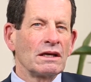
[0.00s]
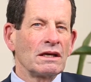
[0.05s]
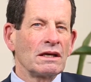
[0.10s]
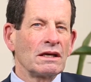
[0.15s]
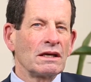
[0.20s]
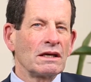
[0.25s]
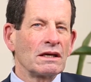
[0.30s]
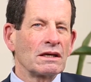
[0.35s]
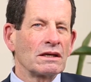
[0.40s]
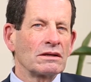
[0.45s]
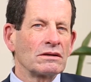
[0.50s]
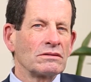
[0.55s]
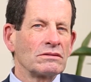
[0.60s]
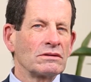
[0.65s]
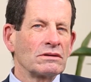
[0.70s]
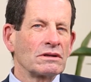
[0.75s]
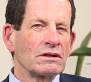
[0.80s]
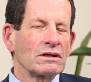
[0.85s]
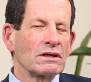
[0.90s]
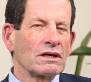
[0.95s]
And
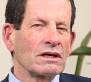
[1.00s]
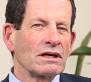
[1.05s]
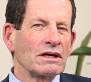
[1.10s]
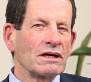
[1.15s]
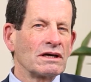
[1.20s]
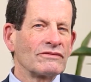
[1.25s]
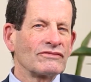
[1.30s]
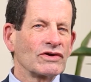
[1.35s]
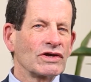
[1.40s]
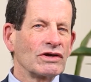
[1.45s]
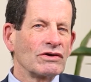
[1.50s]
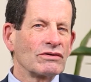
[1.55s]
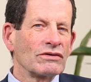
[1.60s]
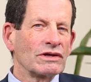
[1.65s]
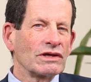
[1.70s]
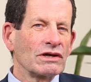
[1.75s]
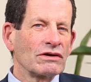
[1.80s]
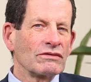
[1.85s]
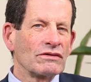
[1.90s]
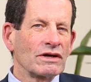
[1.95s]
every year
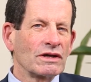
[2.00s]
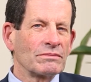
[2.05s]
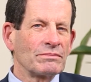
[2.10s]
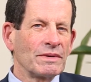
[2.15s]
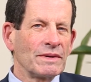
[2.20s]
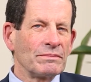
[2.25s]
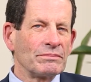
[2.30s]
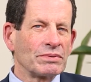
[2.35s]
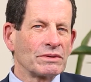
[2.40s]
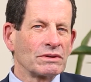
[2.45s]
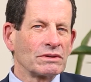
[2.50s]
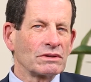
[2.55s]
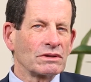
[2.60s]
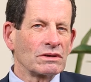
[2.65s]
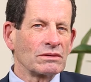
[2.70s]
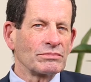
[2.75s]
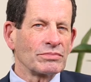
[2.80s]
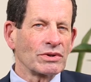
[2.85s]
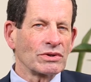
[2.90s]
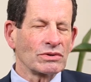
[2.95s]
at year end, people
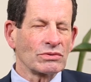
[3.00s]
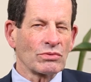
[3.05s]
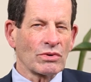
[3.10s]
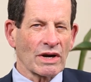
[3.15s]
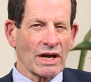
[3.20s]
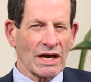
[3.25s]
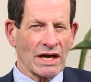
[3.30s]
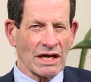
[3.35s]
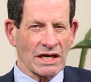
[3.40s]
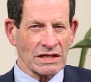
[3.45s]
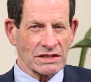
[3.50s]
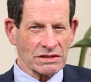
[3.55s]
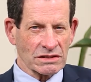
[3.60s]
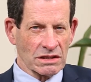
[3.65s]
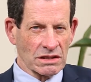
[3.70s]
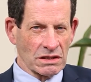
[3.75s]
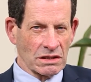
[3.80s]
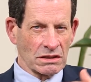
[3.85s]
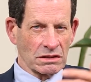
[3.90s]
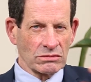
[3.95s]
are prone to want to
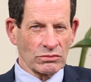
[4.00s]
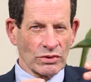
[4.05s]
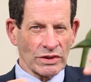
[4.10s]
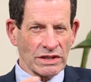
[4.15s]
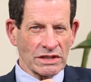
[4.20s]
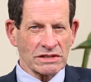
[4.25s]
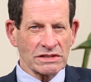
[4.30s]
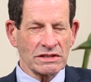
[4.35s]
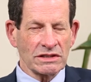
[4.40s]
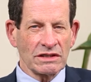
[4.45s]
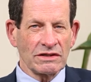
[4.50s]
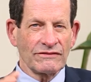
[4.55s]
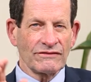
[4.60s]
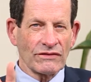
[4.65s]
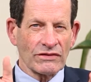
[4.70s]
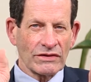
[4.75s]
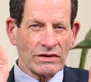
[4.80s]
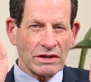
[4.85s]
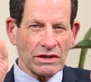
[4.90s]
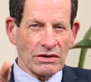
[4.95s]
ask, what do you see
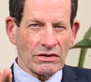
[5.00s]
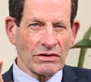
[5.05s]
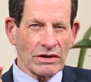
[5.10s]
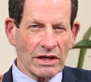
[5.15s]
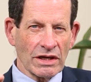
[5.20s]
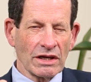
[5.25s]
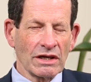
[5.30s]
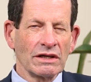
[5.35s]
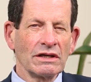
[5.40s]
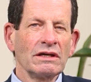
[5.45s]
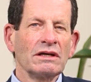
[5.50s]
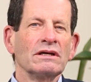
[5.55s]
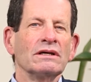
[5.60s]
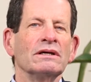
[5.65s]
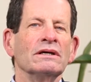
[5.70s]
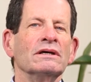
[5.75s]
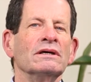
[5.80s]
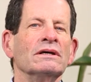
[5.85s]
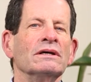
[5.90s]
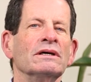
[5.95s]
for the year ahead?
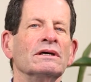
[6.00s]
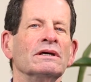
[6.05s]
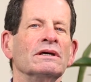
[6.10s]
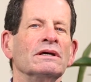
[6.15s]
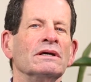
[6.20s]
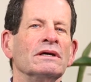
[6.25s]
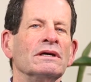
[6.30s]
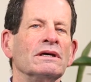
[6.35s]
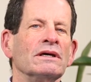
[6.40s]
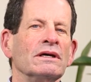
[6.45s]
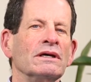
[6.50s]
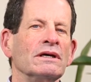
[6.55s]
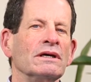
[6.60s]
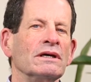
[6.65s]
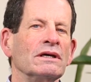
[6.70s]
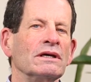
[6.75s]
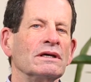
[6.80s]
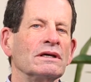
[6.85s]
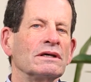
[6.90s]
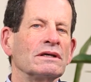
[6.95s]

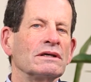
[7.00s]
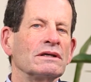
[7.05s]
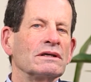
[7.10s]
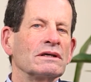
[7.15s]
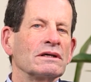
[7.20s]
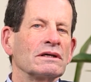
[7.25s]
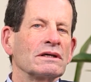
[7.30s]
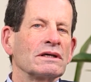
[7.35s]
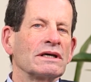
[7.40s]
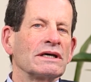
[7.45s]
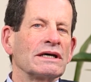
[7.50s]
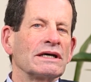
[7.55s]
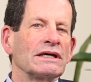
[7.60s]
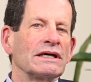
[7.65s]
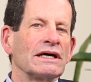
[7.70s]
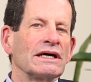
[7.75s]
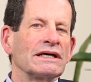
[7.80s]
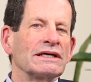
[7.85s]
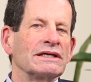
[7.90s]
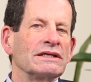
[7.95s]
And
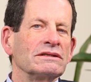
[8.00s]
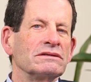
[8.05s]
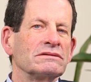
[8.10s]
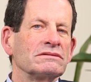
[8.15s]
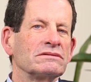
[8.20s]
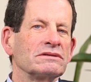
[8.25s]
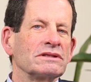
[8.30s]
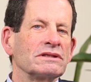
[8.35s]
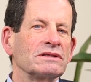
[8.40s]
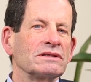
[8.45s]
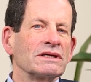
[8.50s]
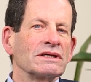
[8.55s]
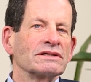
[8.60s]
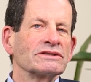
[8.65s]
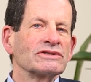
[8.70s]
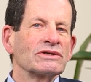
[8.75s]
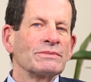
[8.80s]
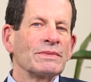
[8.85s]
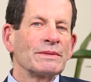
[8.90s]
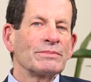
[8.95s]
I think
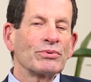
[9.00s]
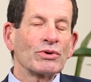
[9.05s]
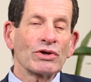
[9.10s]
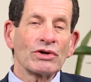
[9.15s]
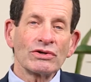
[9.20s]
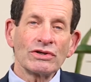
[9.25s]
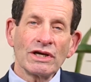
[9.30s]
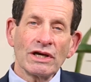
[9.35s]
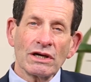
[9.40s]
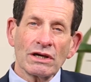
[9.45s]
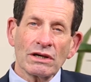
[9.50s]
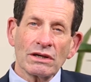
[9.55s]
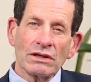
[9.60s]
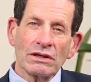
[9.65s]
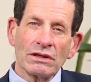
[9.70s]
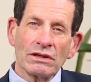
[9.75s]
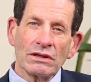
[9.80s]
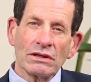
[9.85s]
it's going to be a pretty good year.